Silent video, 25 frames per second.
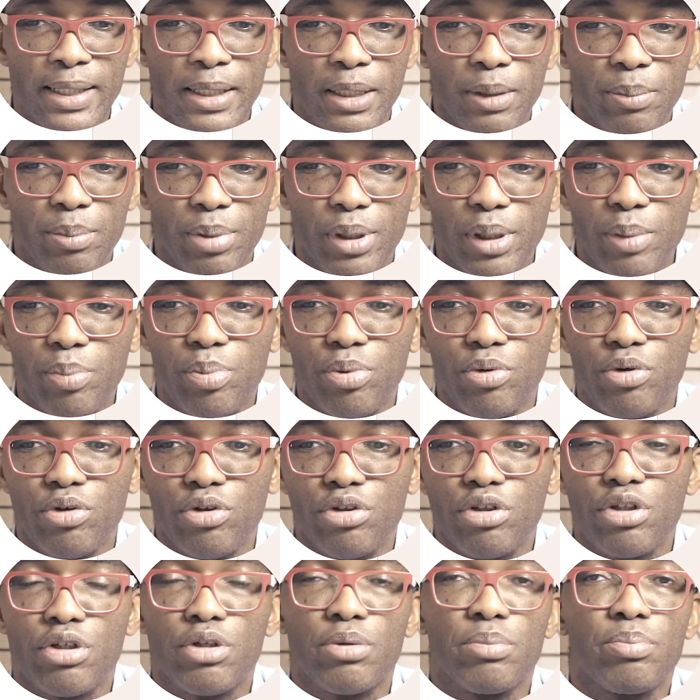people
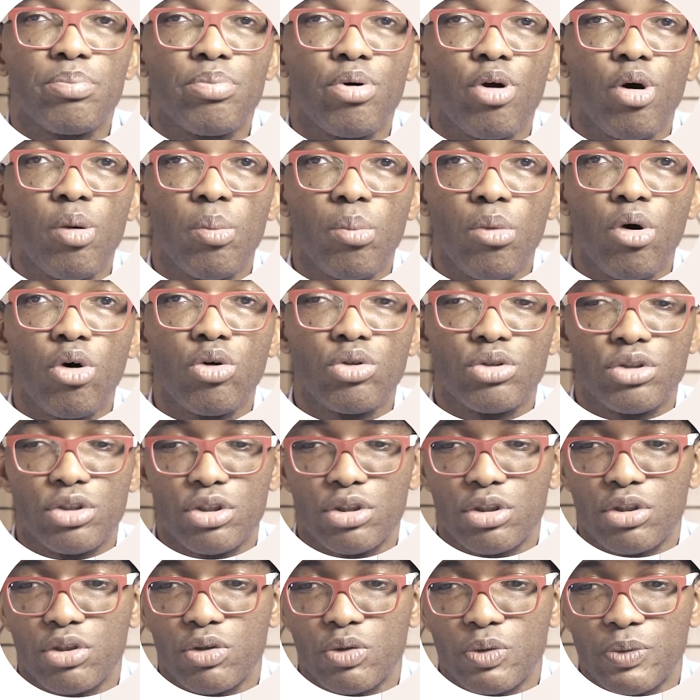you can promote
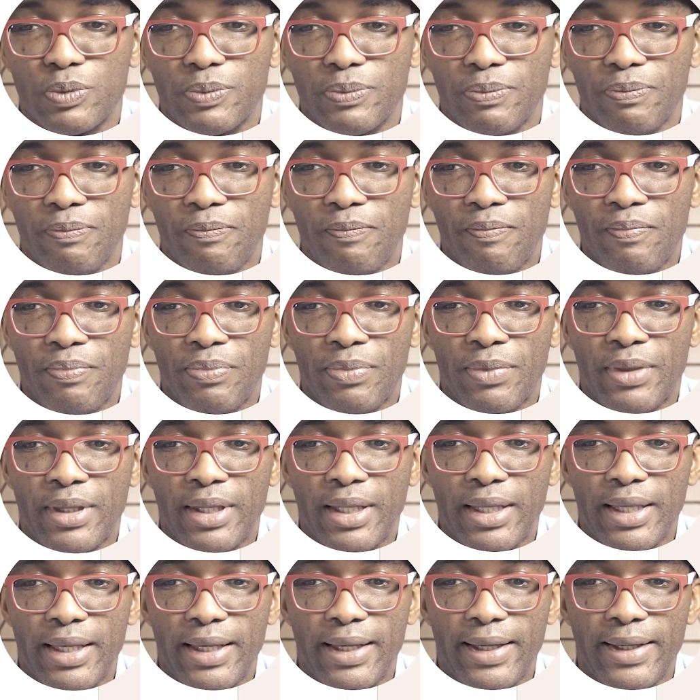to.
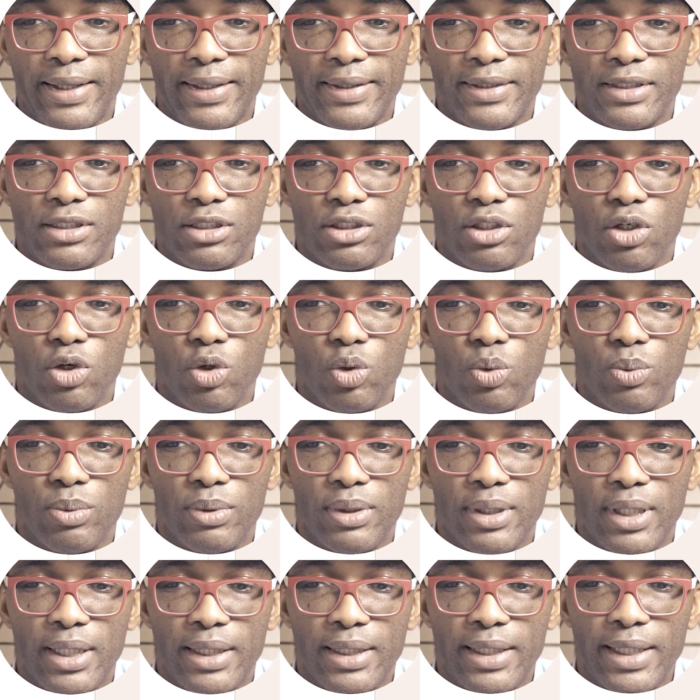Yeah, so
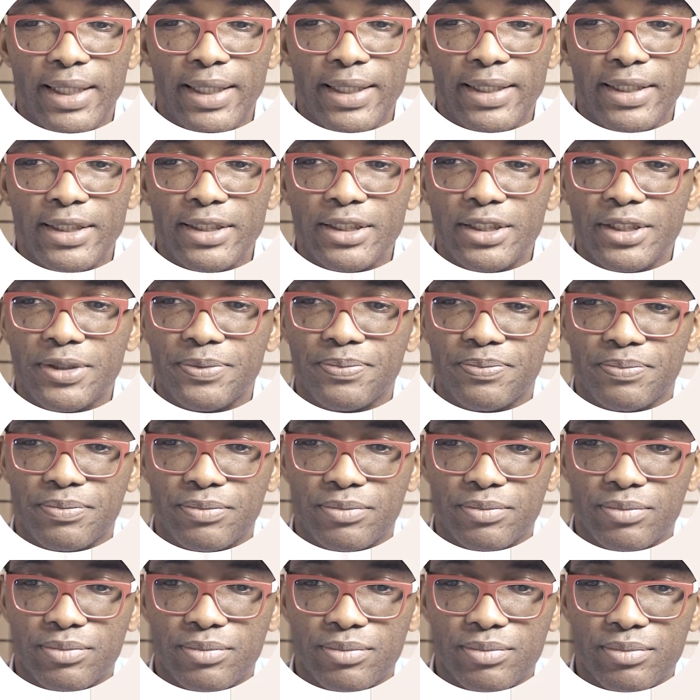the thing is,
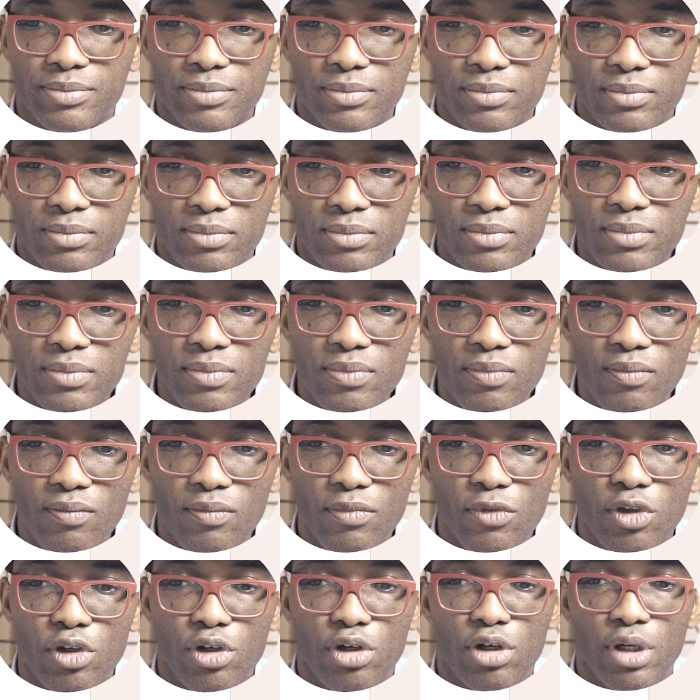
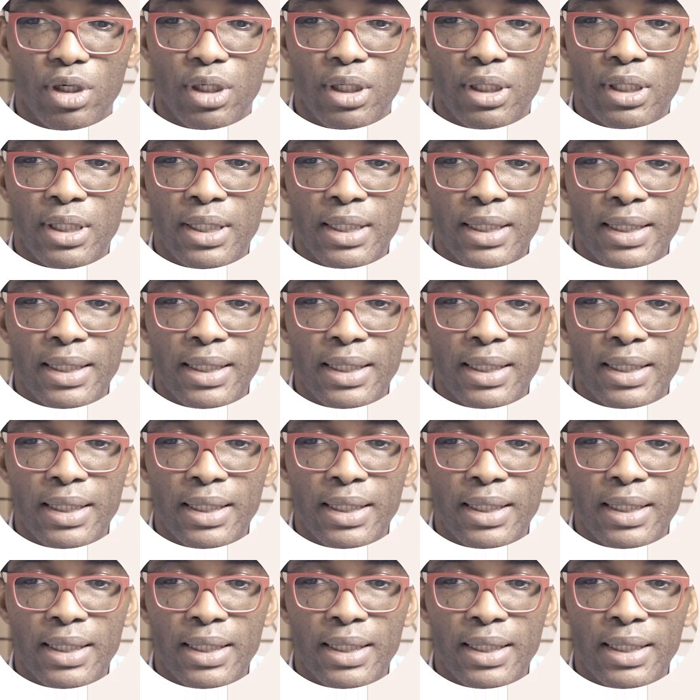you can